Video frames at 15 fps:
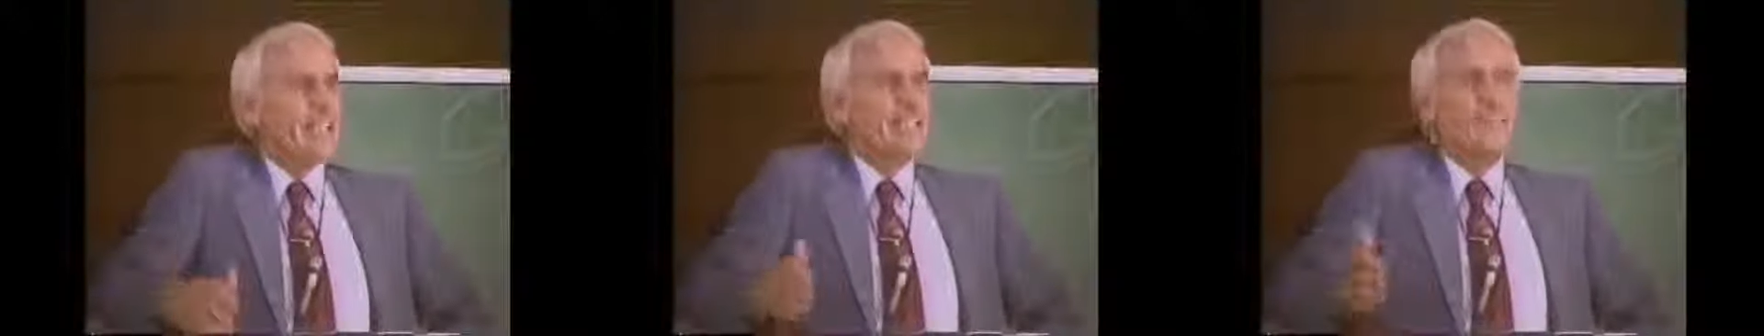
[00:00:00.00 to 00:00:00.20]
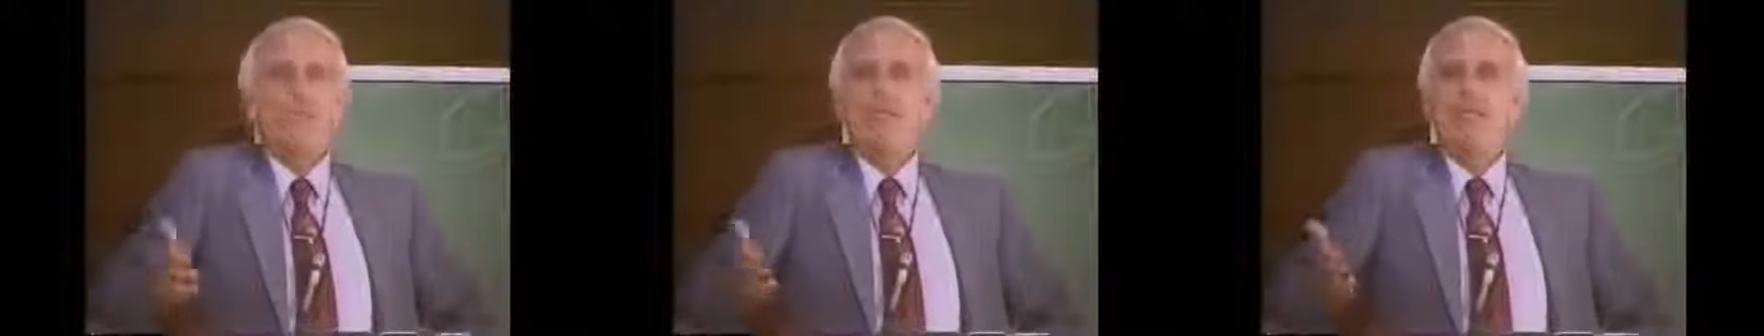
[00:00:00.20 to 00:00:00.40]

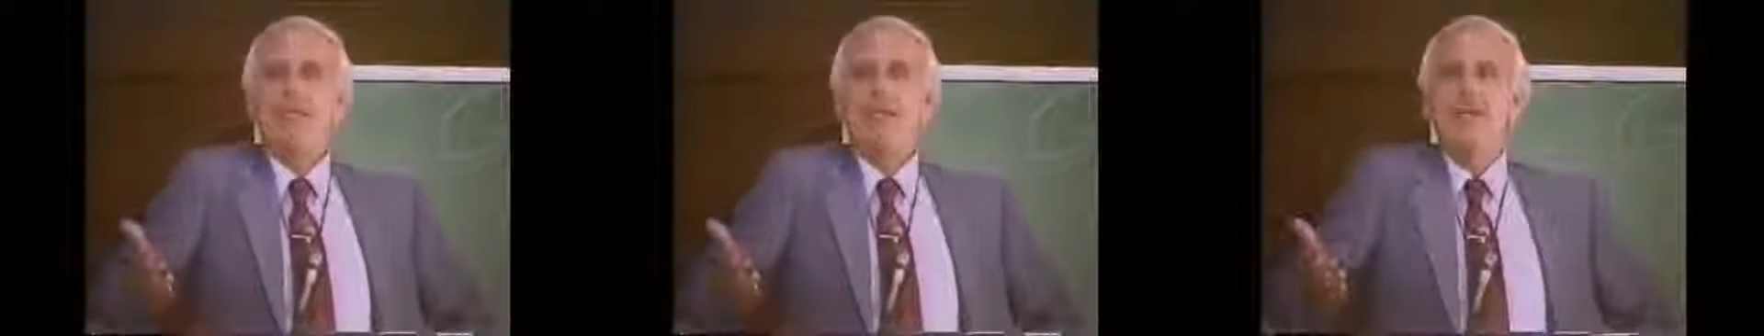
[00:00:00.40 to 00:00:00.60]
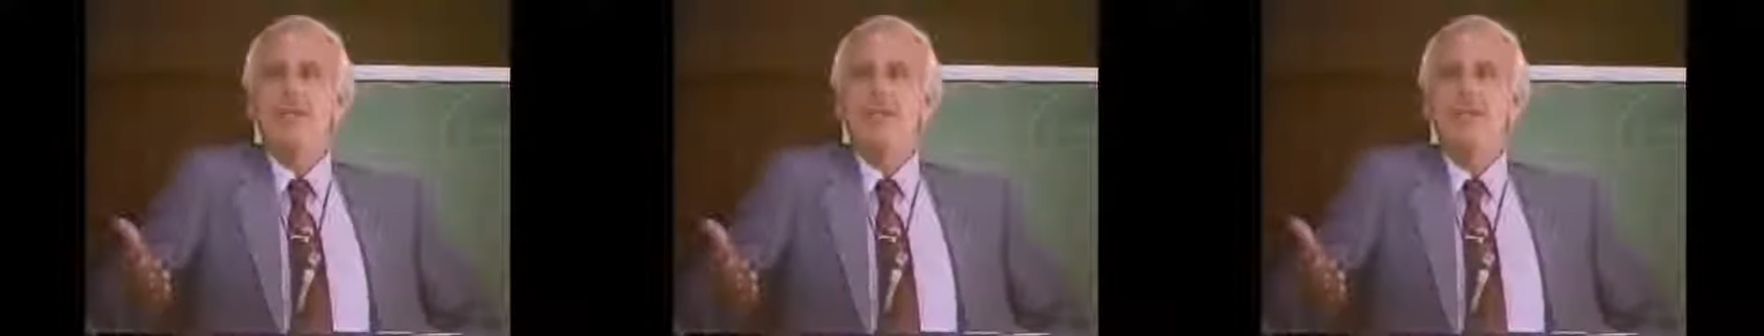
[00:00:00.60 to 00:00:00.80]
It's
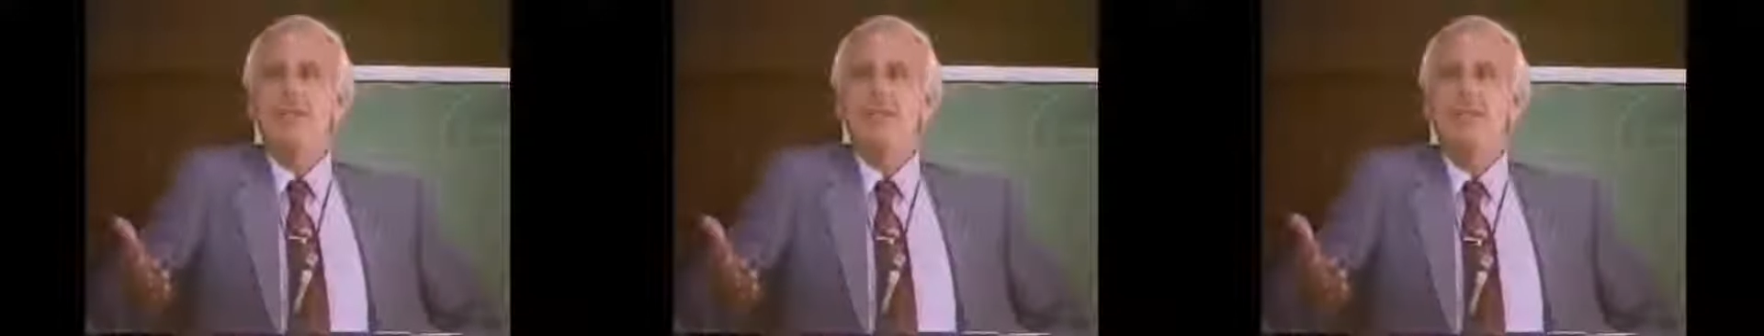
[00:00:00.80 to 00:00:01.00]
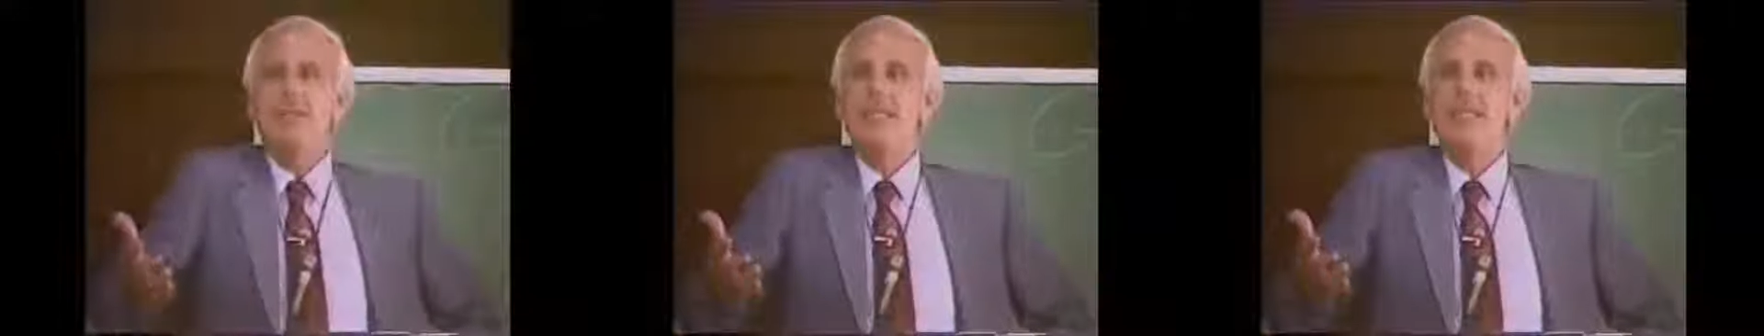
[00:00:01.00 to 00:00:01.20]

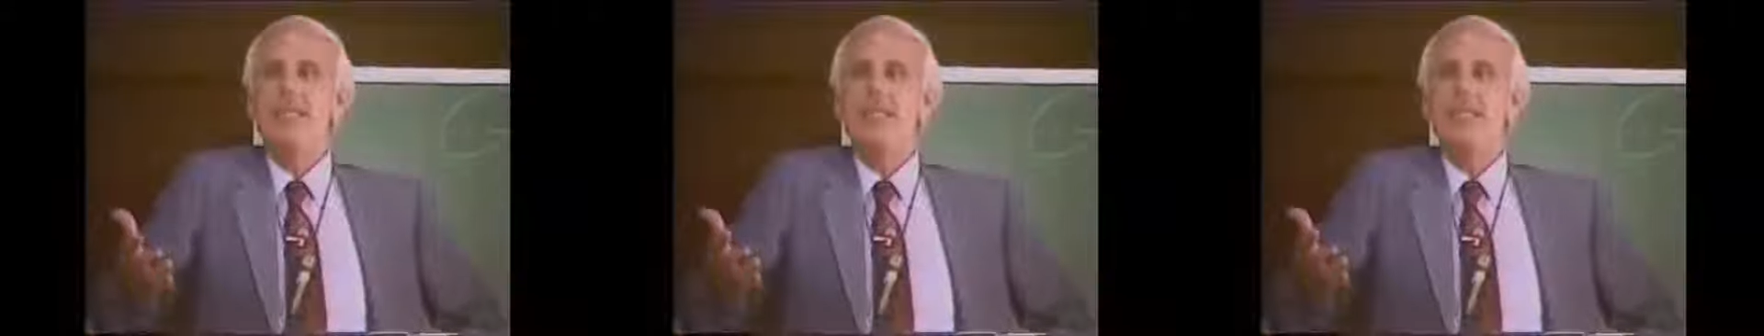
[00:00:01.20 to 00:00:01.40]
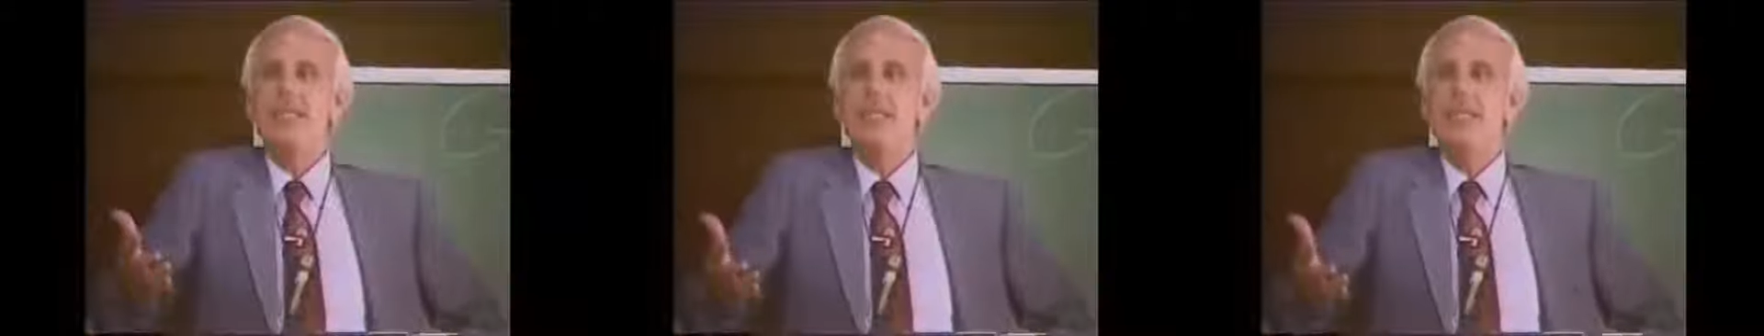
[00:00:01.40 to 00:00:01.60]
because
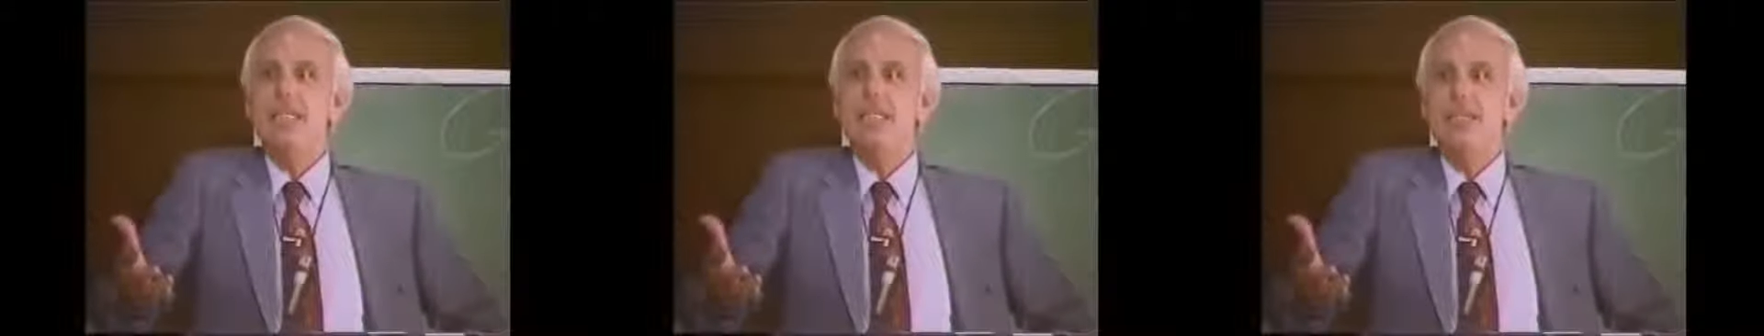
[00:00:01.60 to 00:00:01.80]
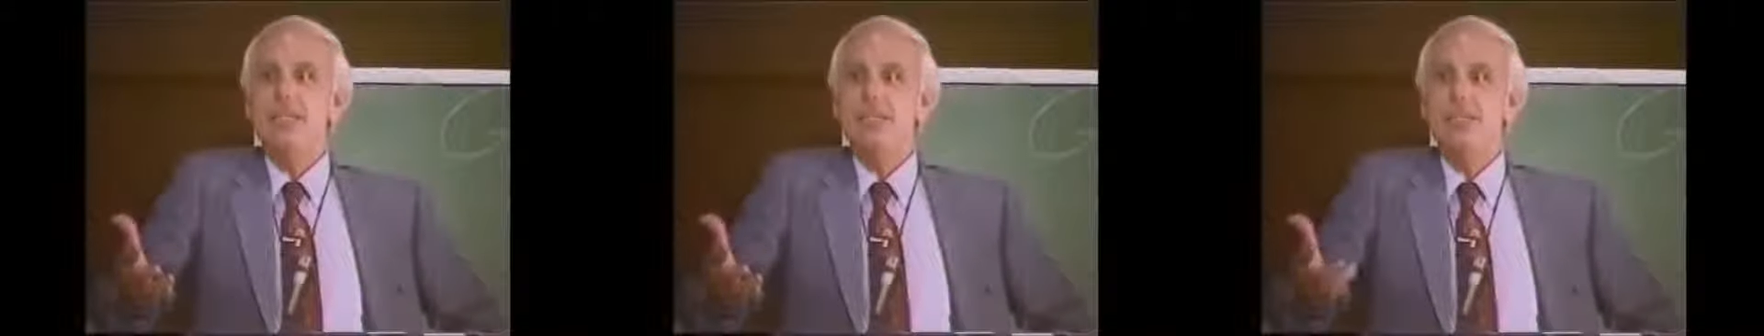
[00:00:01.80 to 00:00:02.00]
they
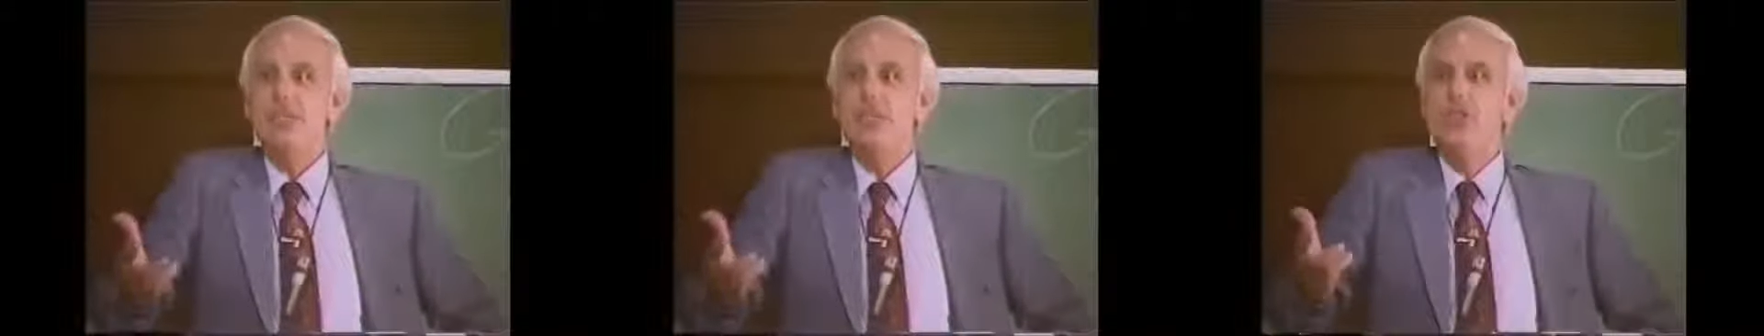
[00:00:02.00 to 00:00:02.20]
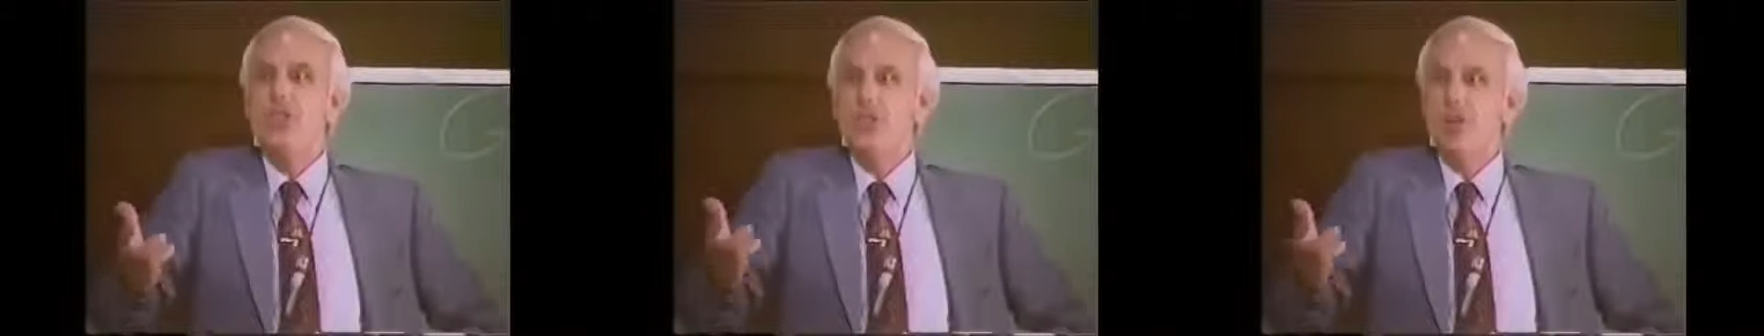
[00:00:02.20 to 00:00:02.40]
need
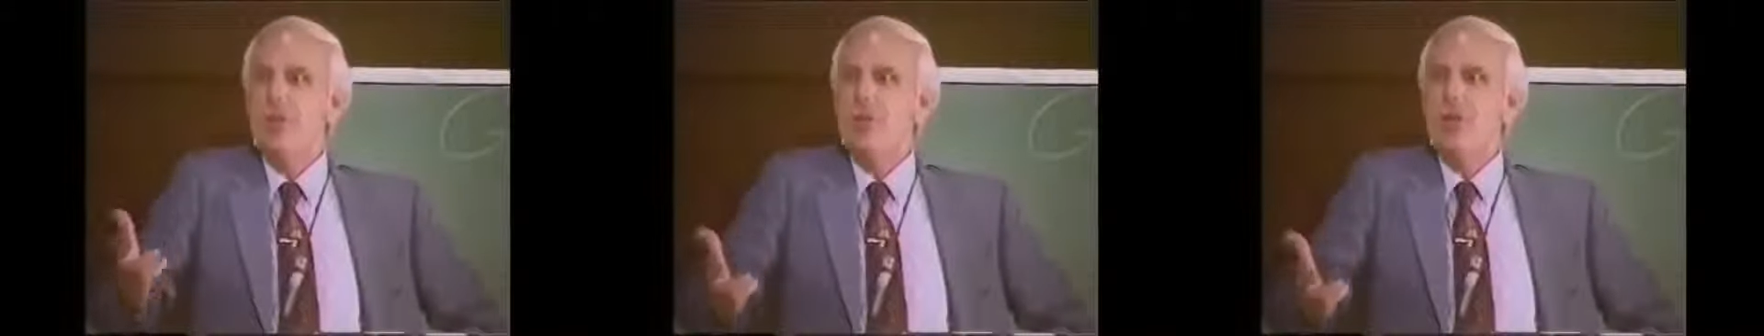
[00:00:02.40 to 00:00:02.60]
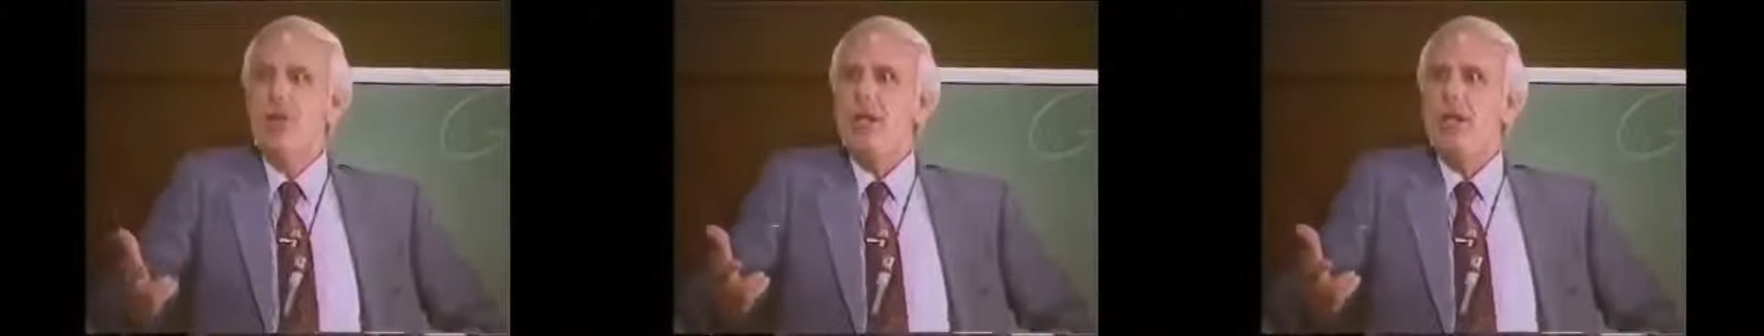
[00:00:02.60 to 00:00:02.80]
the
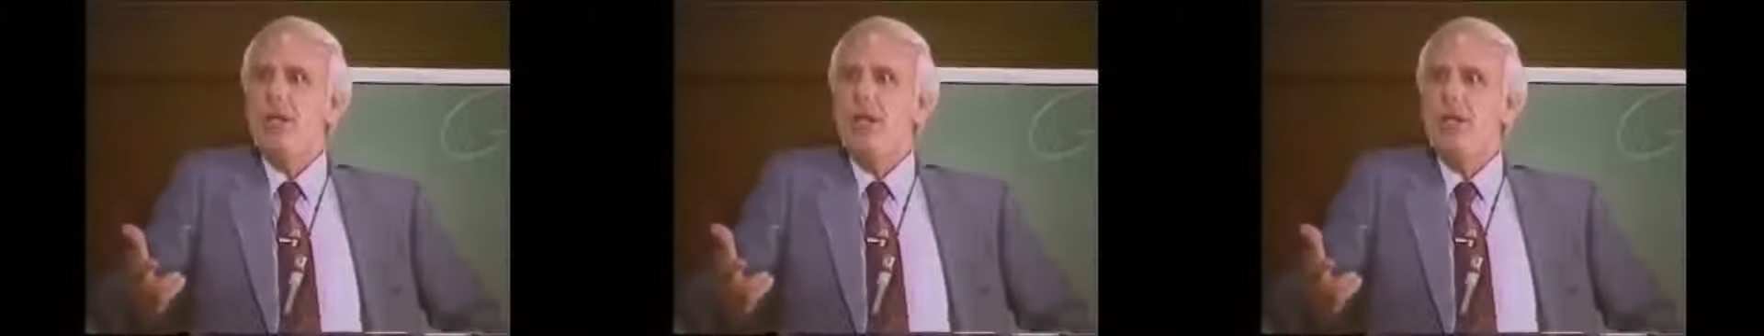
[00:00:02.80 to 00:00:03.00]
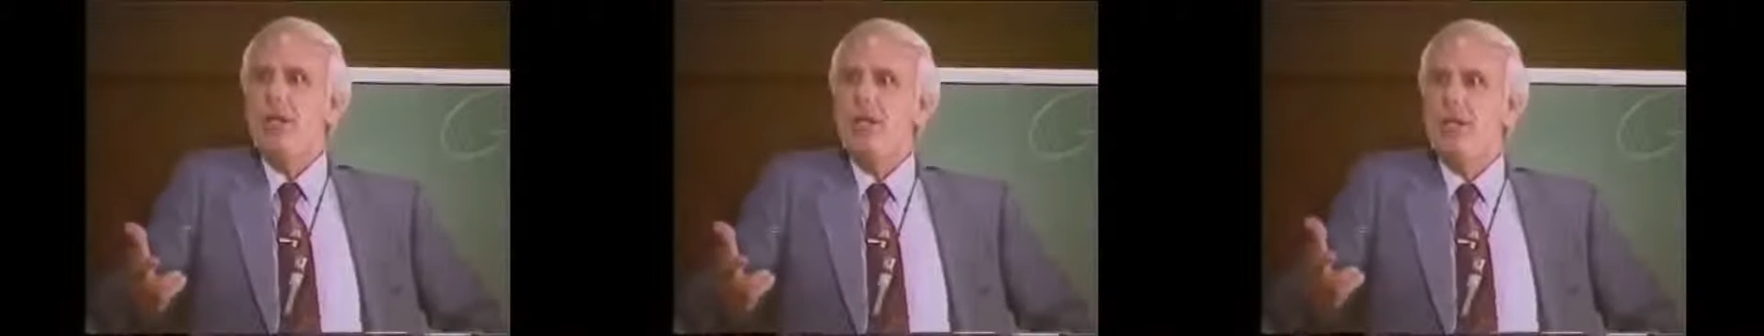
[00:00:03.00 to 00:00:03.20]
joy